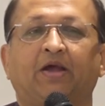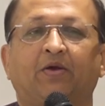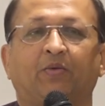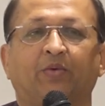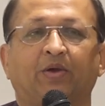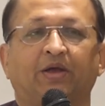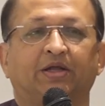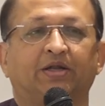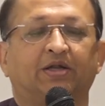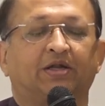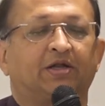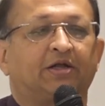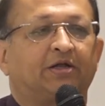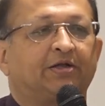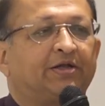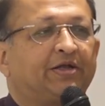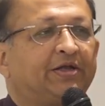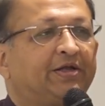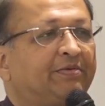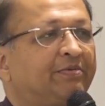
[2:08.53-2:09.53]
where
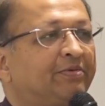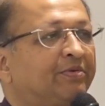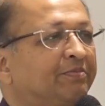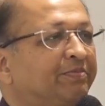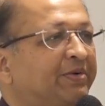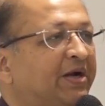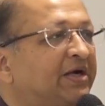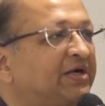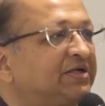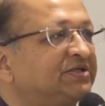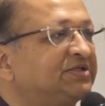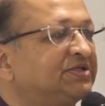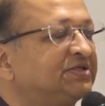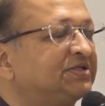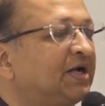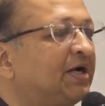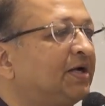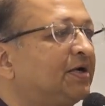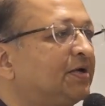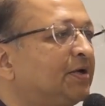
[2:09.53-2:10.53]
he practices
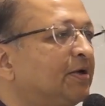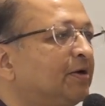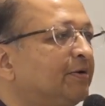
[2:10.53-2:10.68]
at